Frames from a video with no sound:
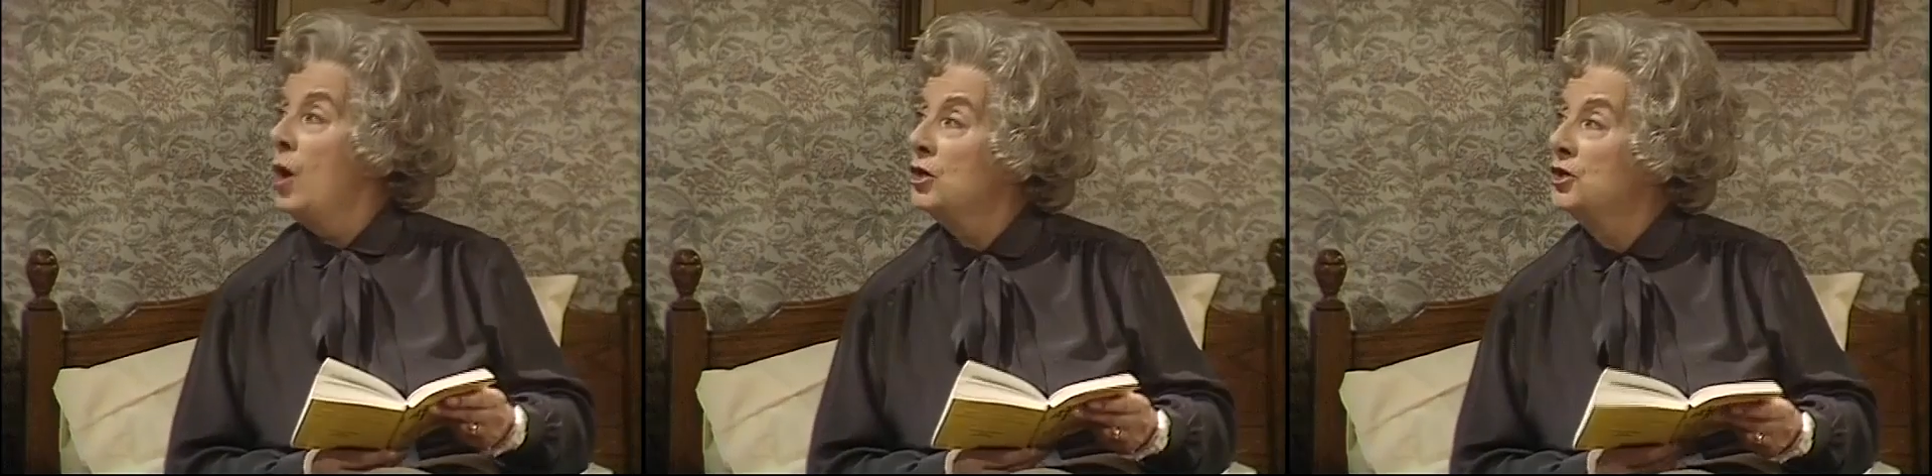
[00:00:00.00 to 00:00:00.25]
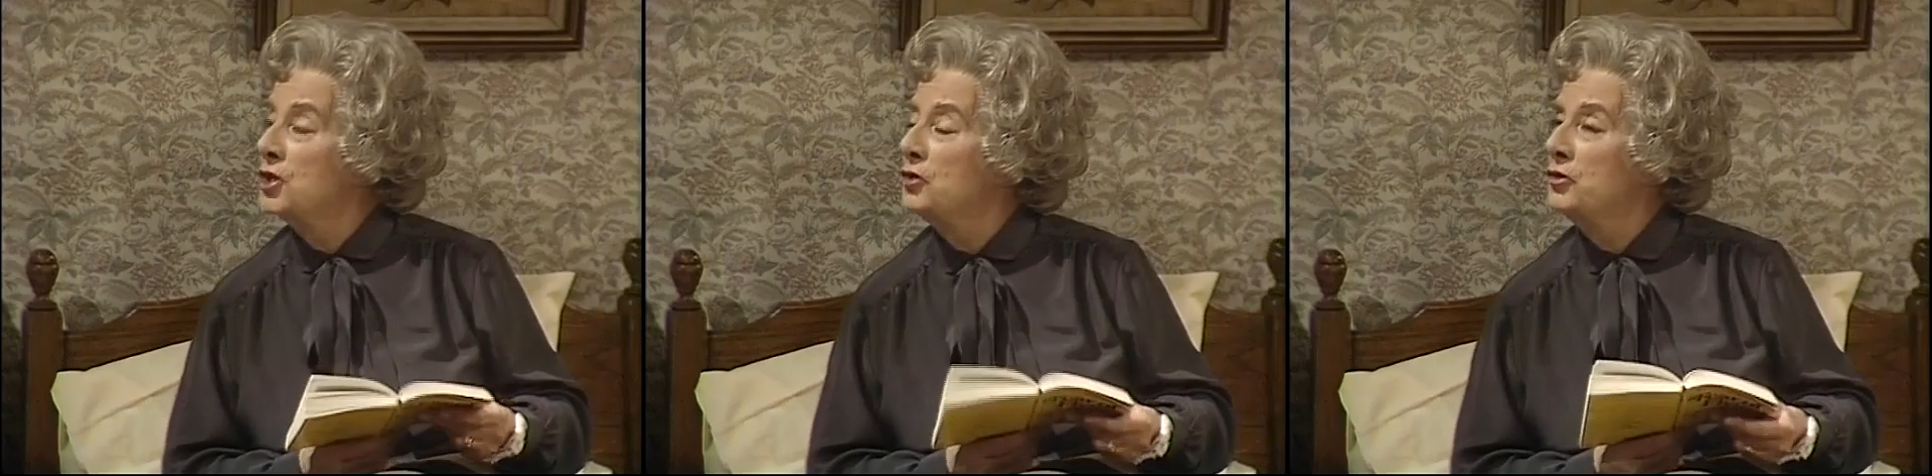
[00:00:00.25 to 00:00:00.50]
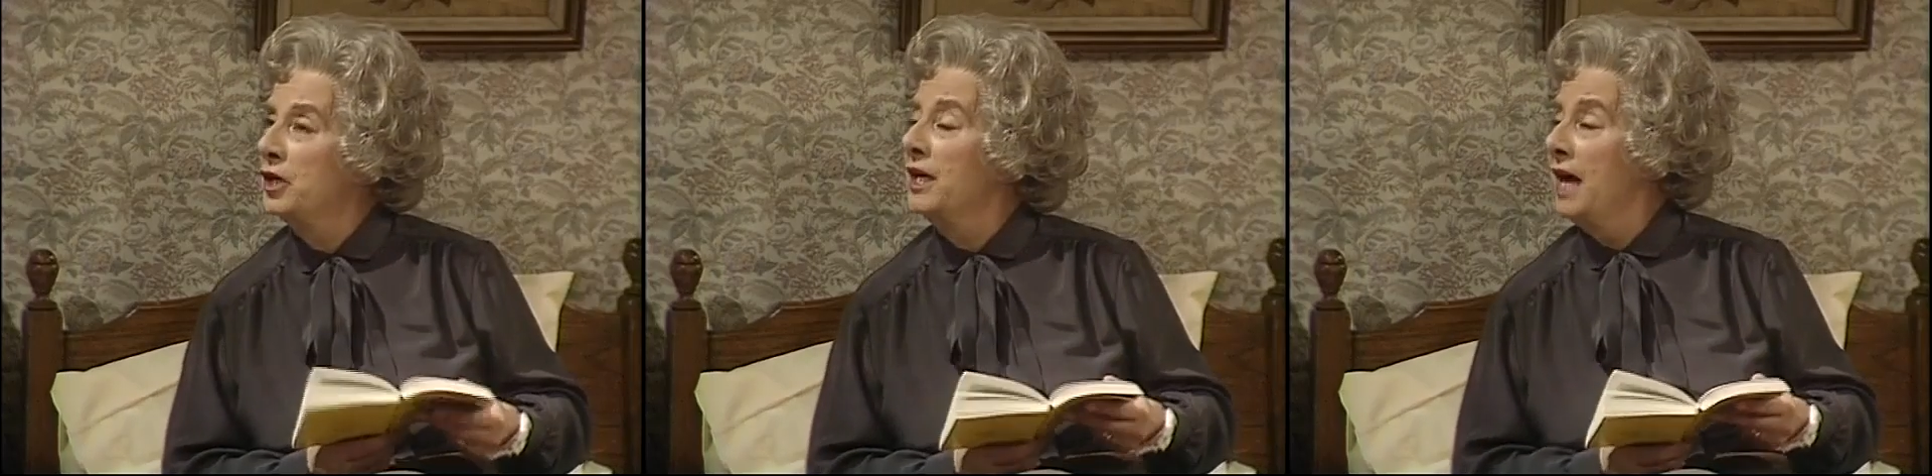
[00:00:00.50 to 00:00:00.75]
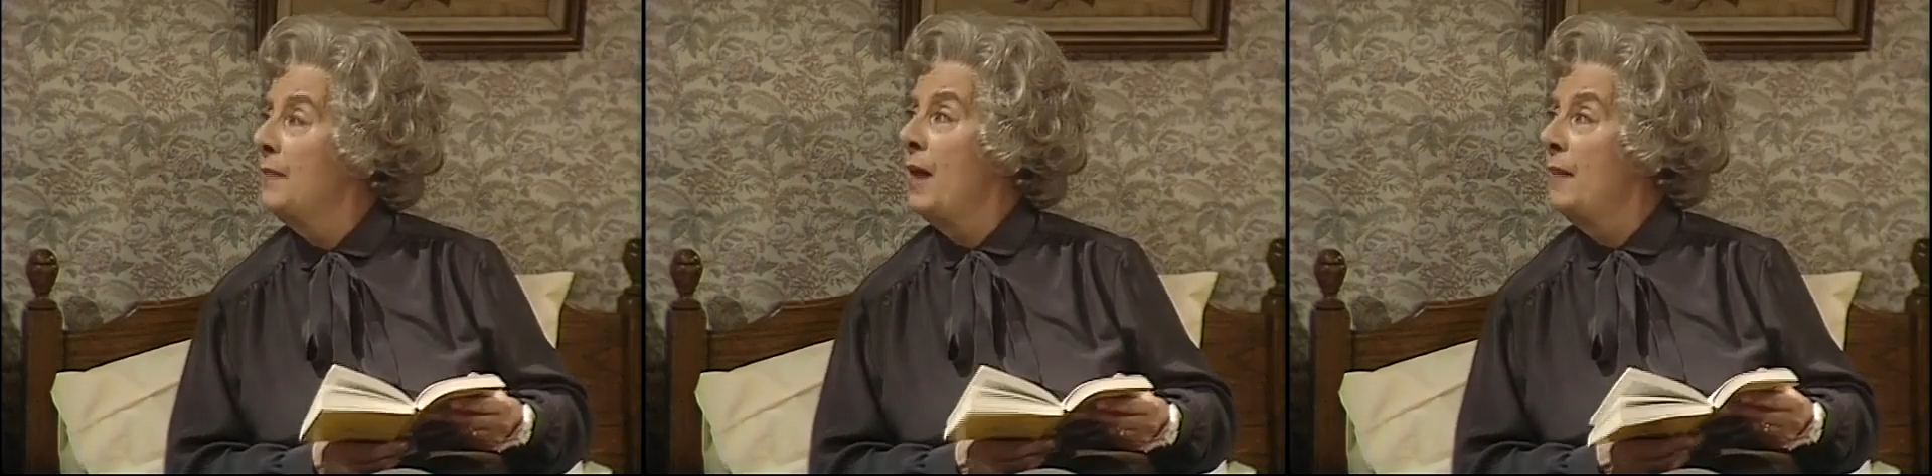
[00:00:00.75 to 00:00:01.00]
want you to
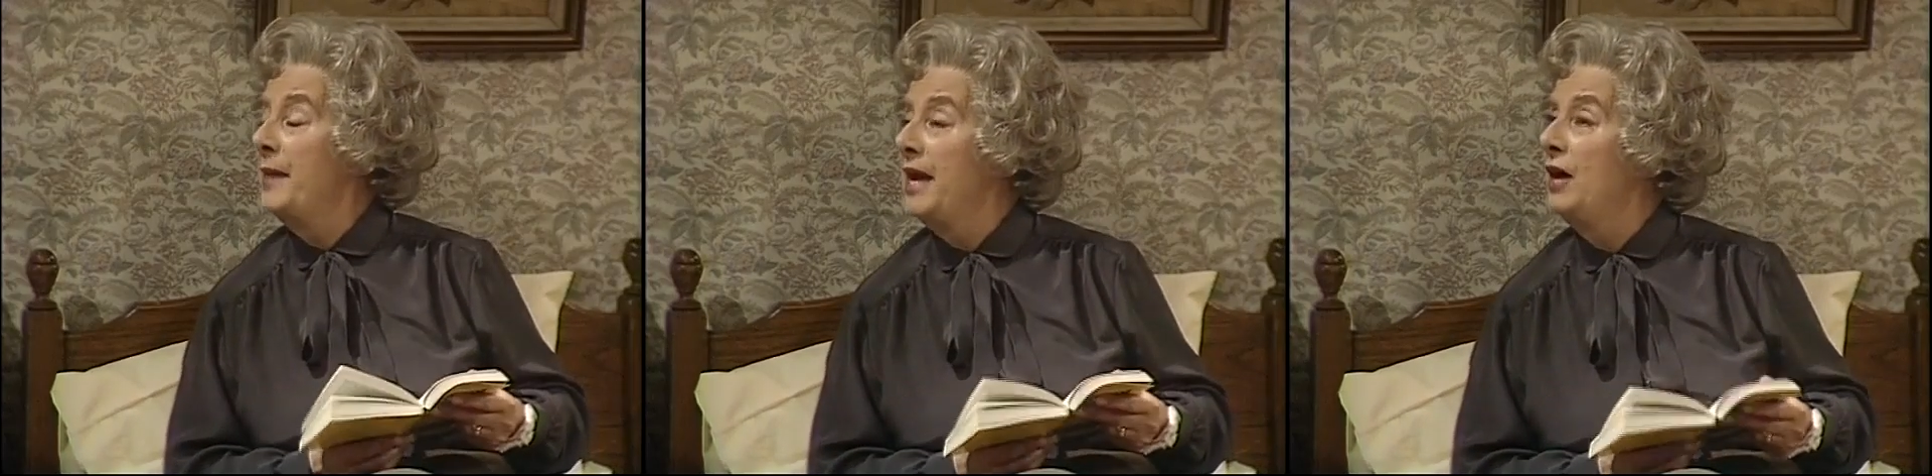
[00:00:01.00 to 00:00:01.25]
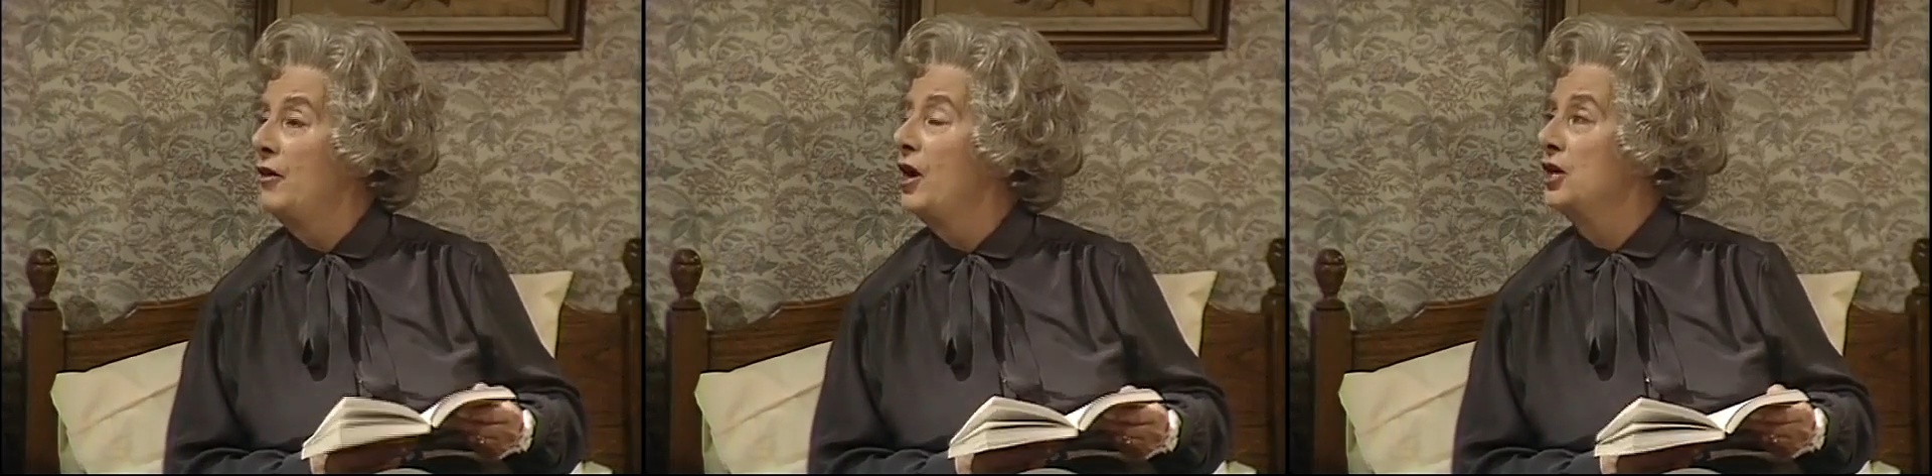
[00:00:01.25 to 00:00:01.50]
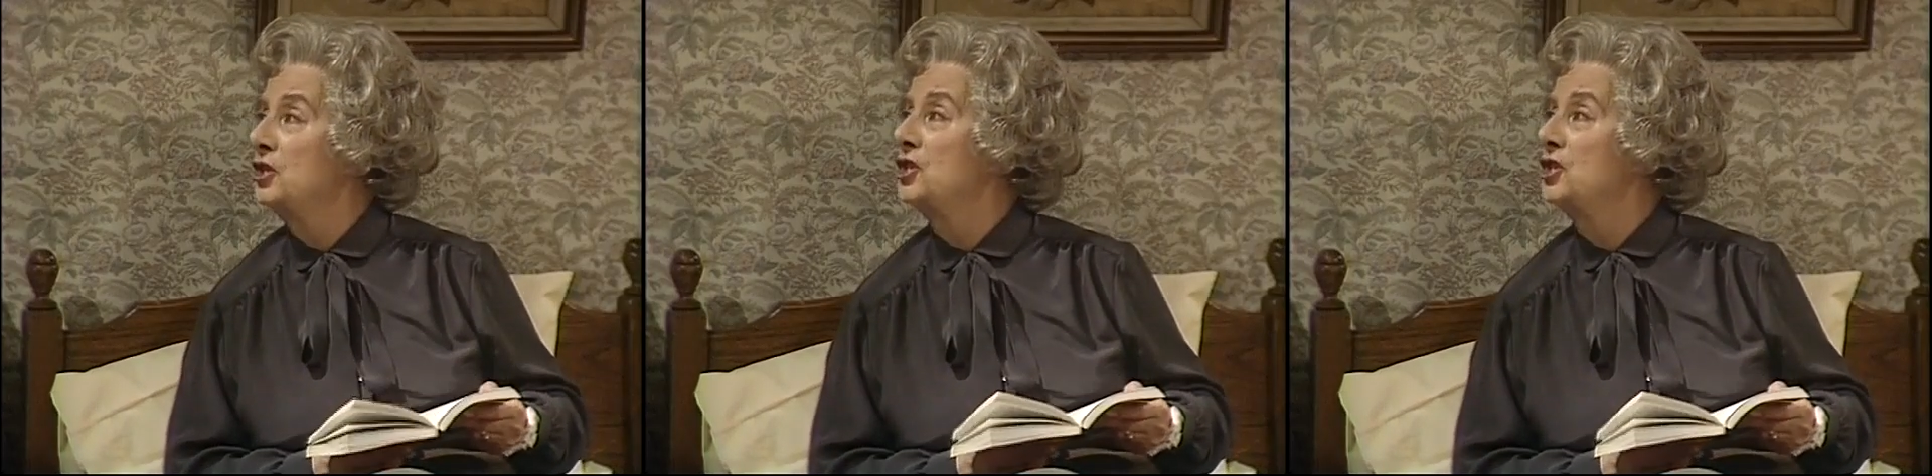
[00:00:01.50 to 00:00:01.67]
come up here and